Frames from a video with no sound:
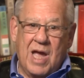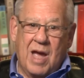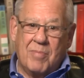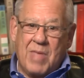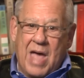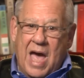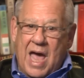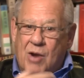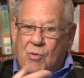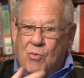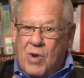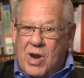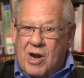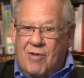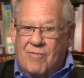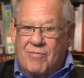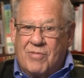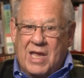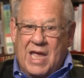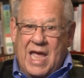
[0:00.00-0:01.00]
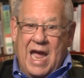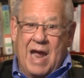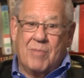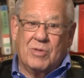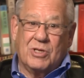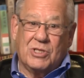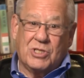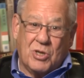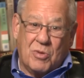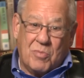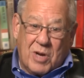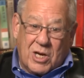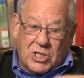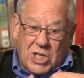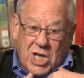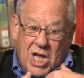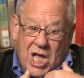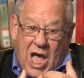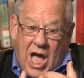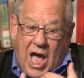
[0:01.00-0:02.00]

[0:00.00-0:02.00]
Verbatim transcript: I'm not aware of the camera so much.